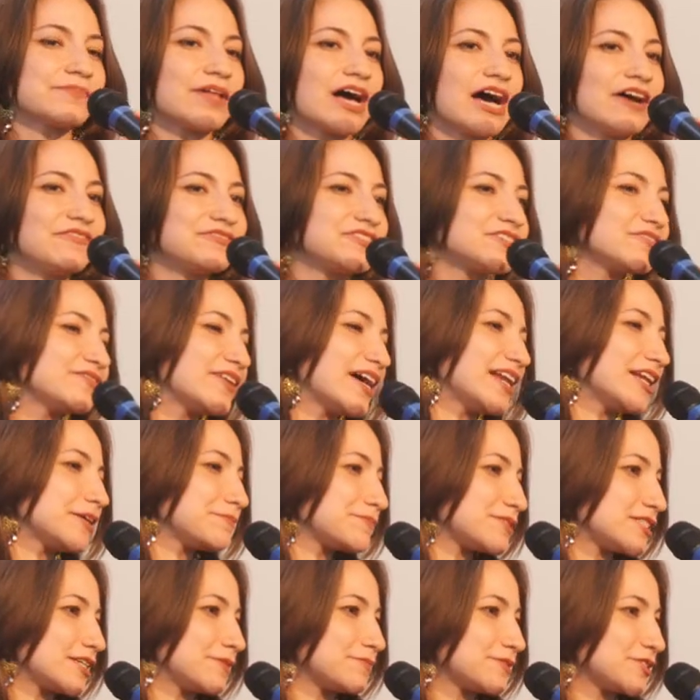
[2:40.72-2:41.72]
I've
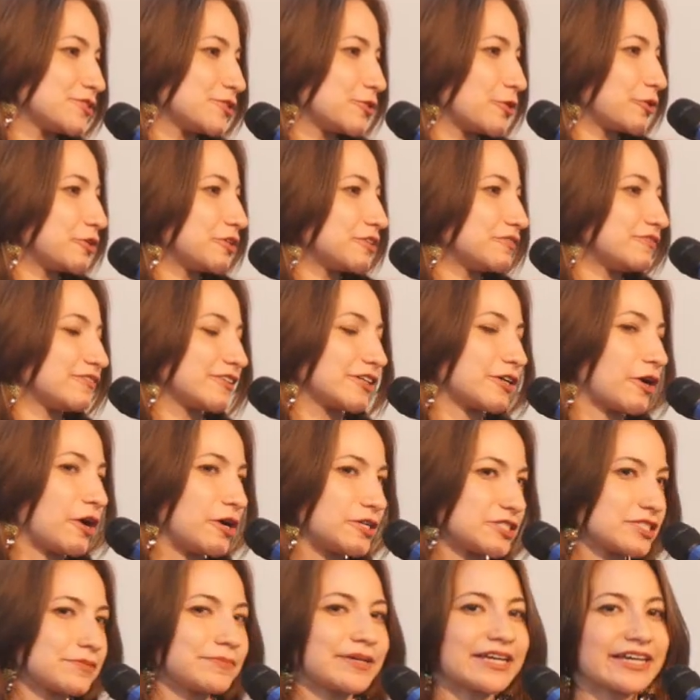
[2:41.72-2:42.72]
developed some sort of
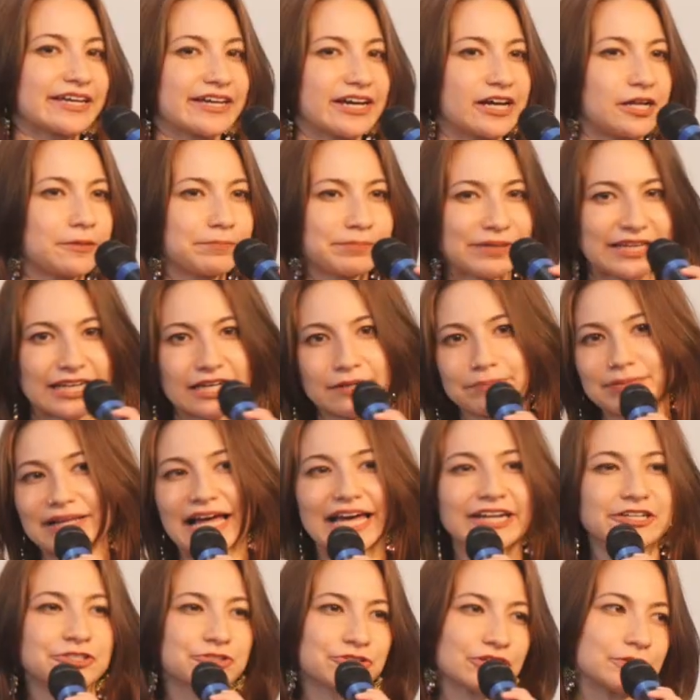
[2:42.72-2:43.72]
cosmic Galpier
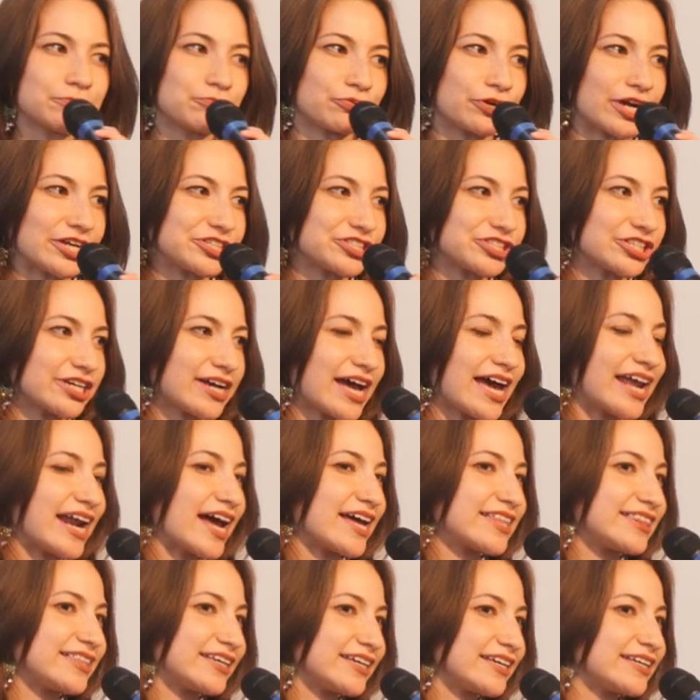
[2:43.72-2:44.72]
planetary pressure, and
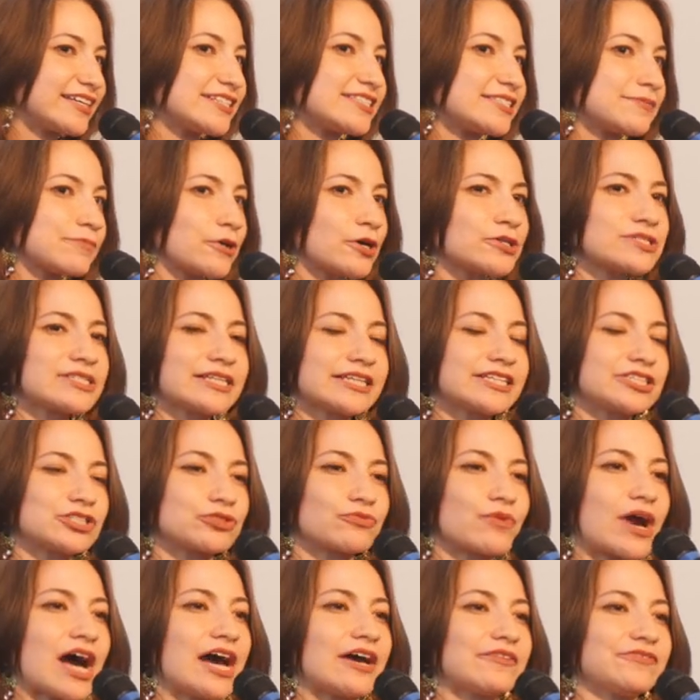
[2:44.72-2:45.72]
I think it's mostly
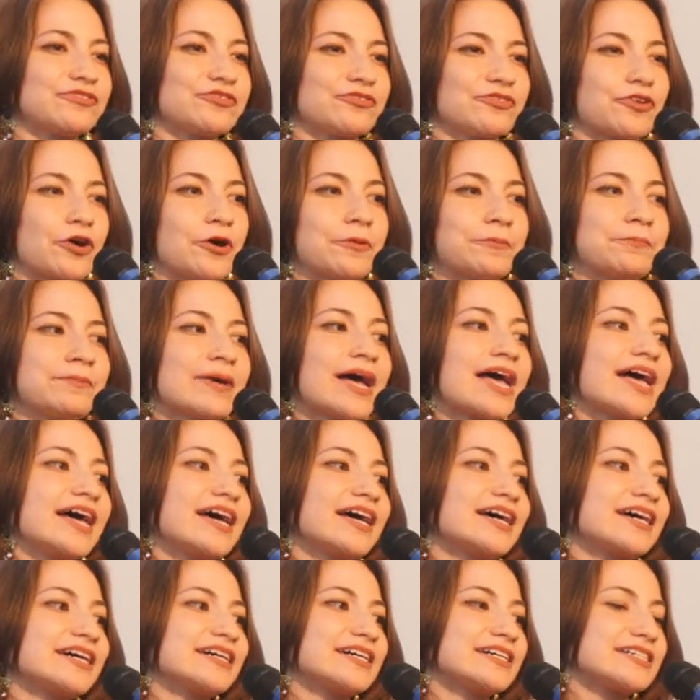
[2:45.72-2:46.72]
derived from
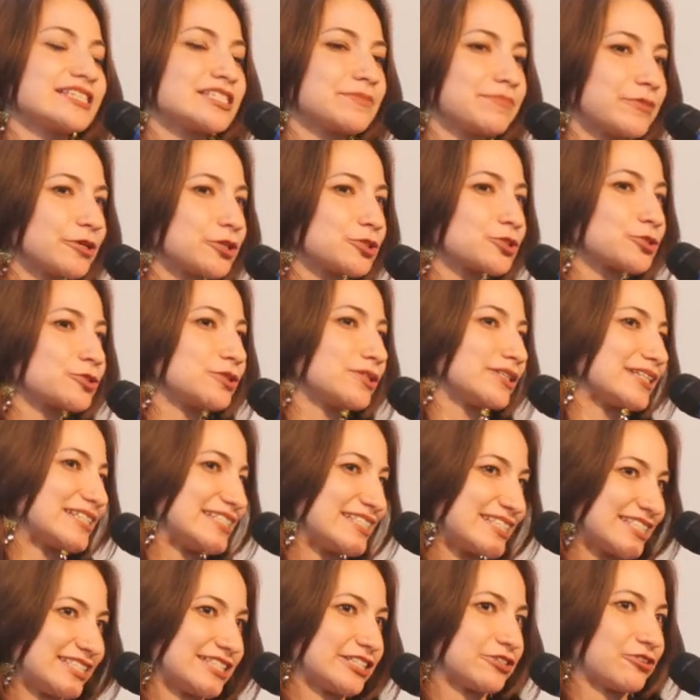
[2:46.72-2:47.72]
spiritual
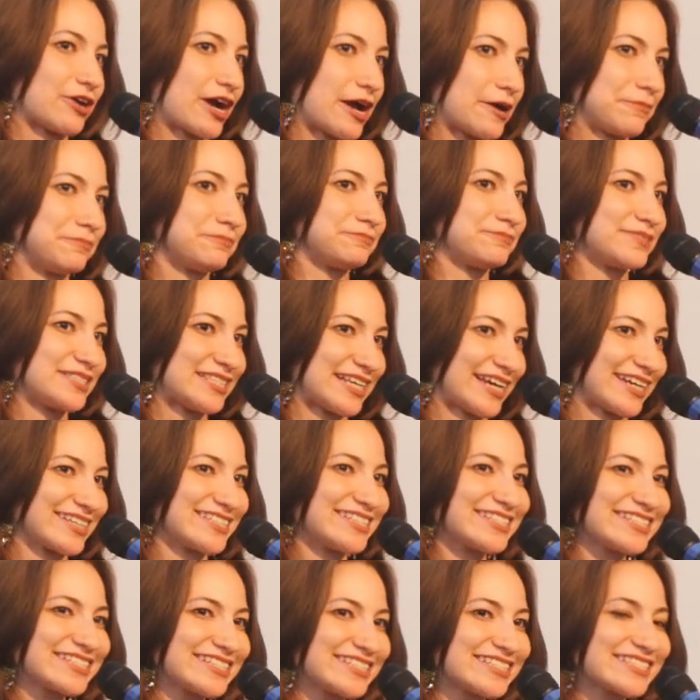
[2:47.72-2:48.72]
Instagram
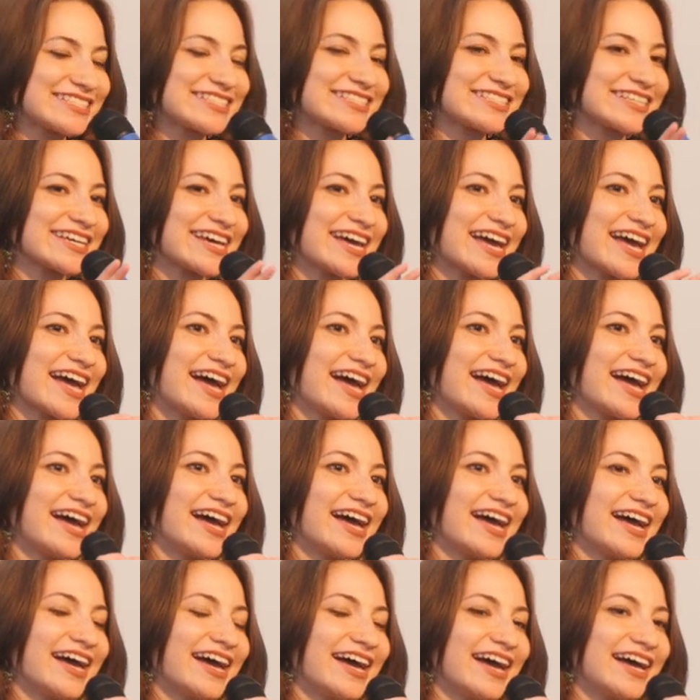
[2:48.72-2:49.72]
sectors.
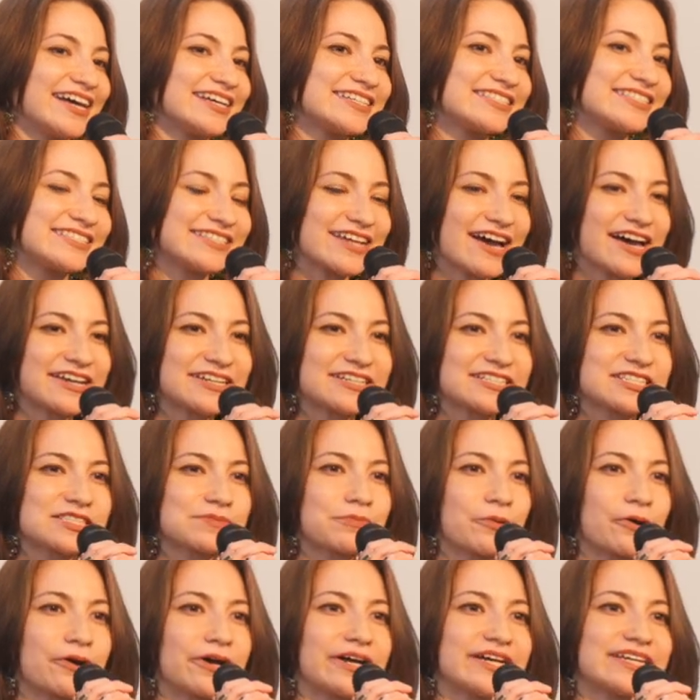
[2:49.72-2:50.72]

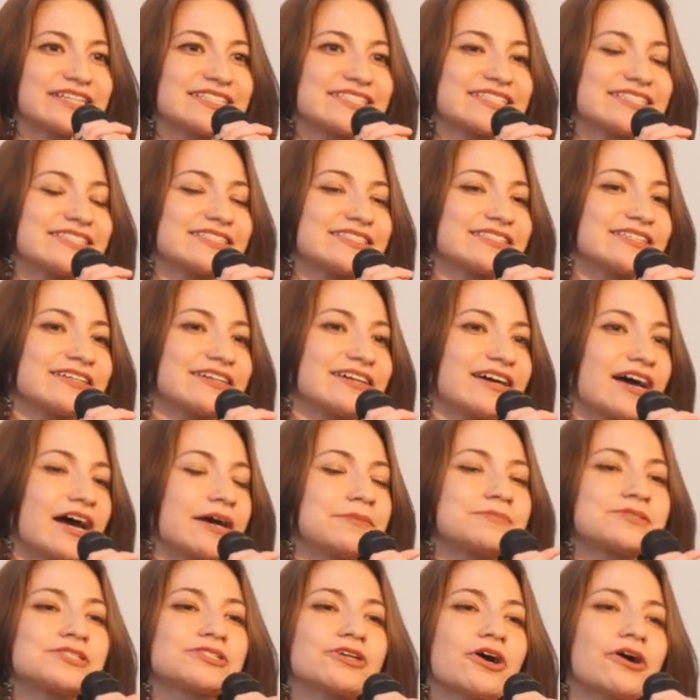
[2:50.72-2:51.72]
Stardust Boys,
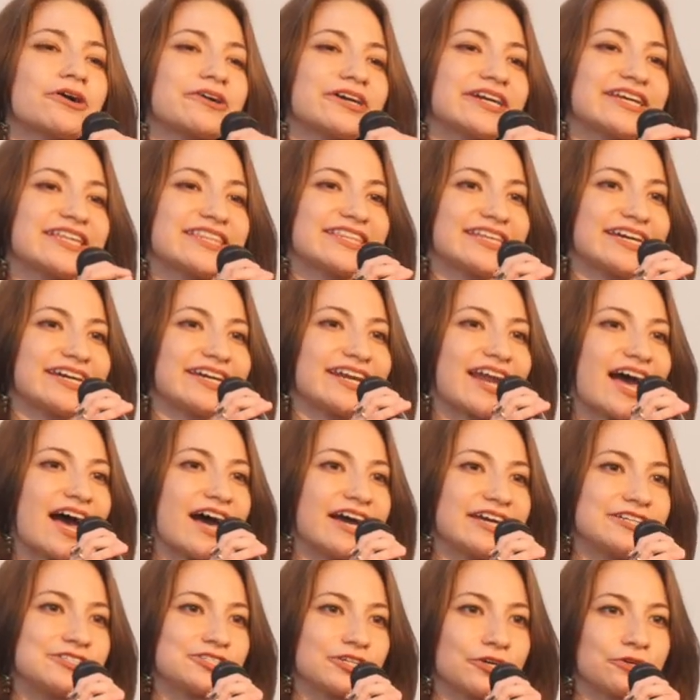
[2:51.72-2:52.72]
I'm sorry that
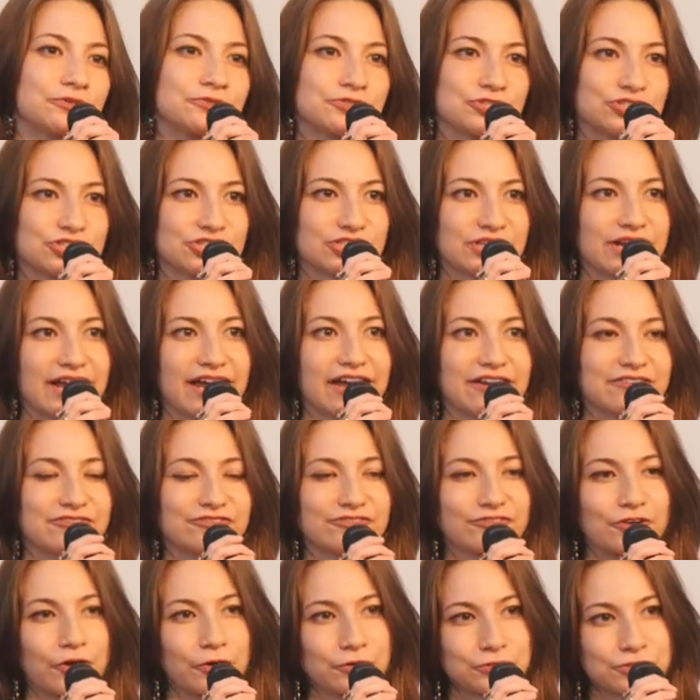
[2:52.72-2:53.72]
I don't share
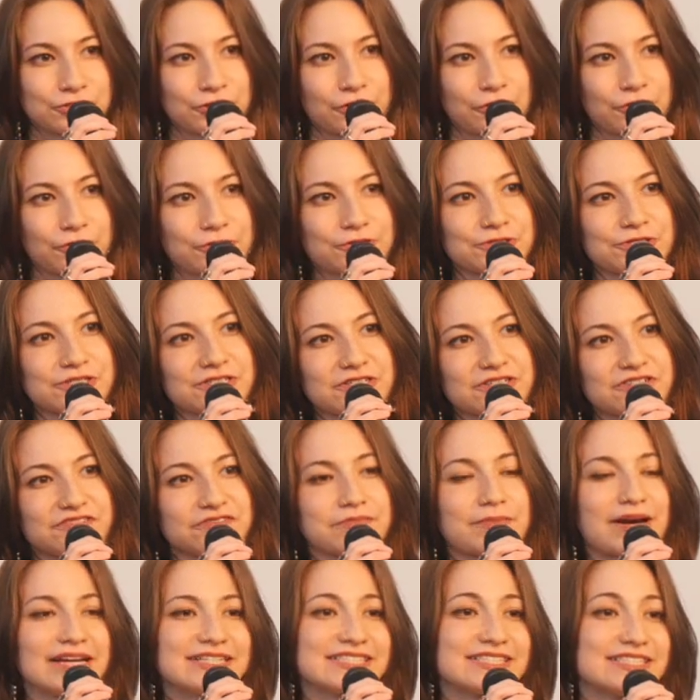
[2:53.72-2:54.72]
photos
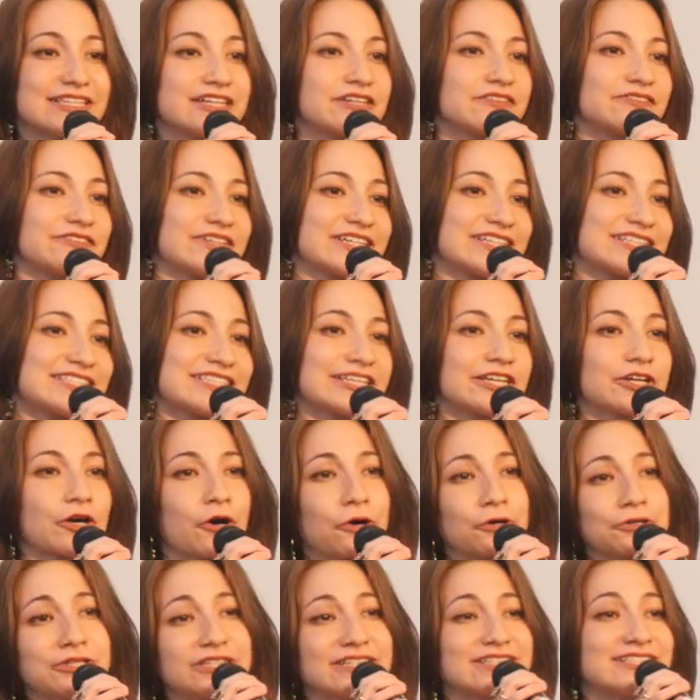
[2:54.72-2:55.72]
of my cervix
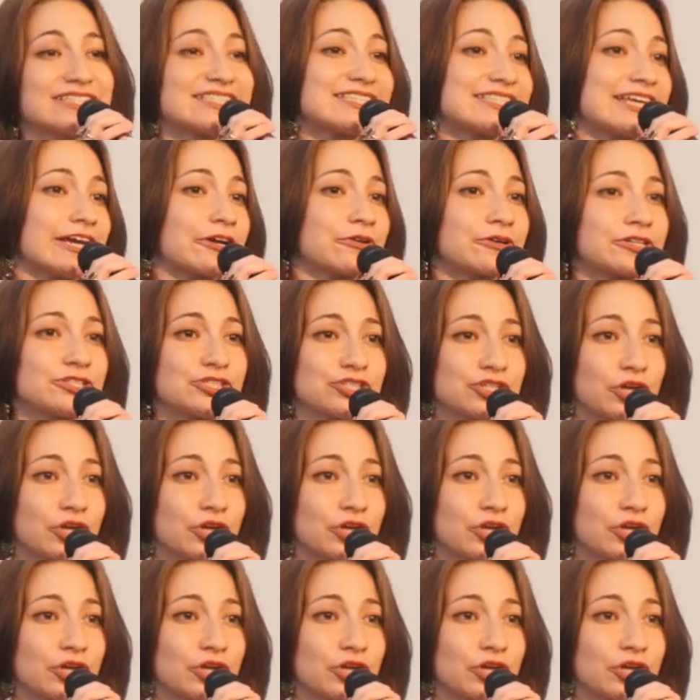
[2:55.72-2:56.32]
encoded in sacred